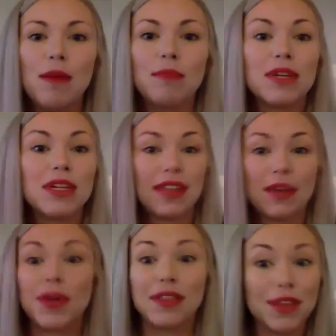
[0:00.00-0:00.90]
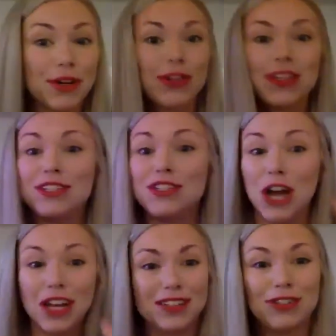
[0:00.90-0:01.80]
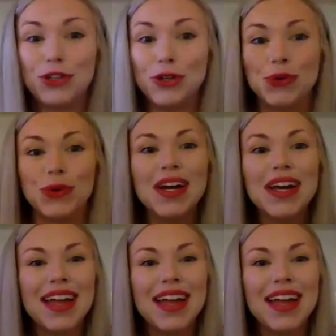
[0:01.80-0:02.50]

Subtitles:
because like we literally just do